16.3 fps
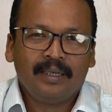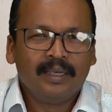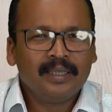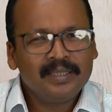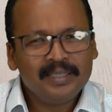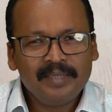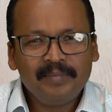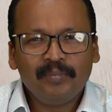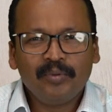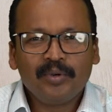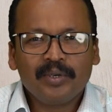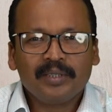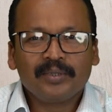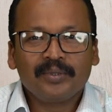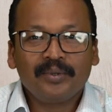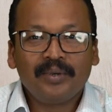It is
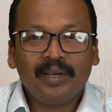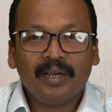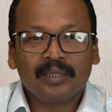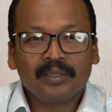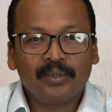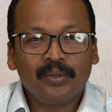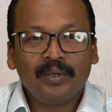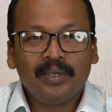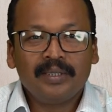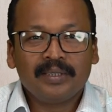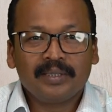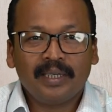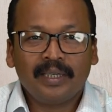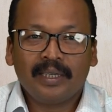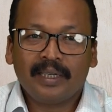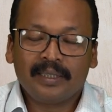important to acknowledge
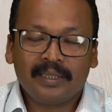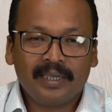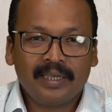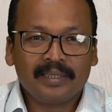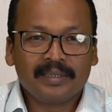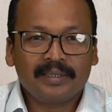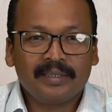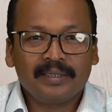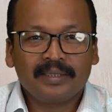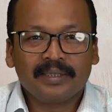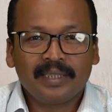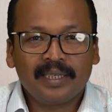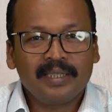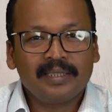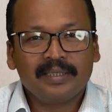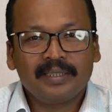and address these
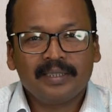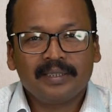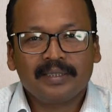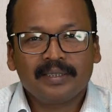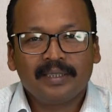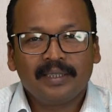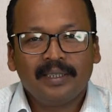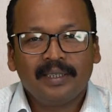challenges